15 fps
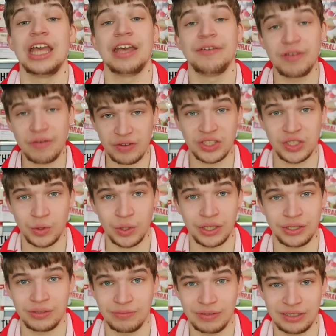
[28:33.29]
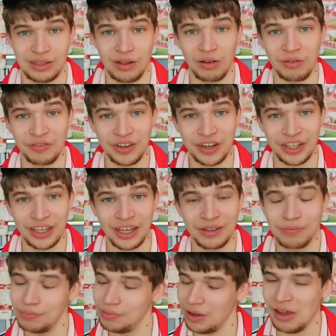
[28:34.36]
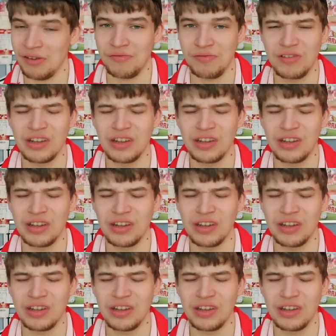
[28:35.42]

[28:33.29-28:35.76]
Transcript: If you've enjoyed this long video, but I've